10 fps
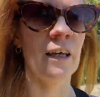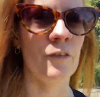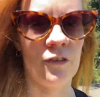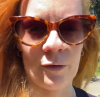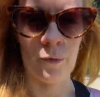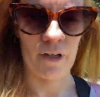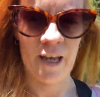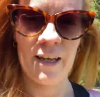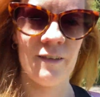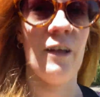If you're someone that
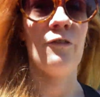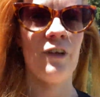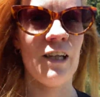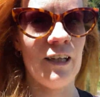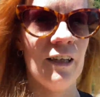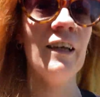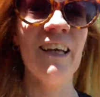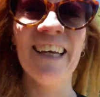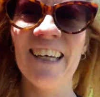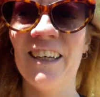hates that feeling,
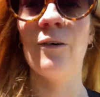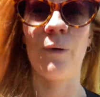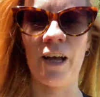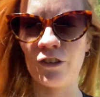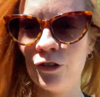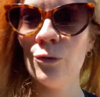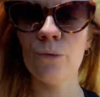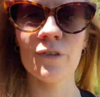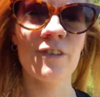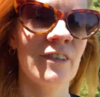wear
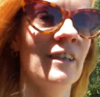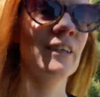shoes.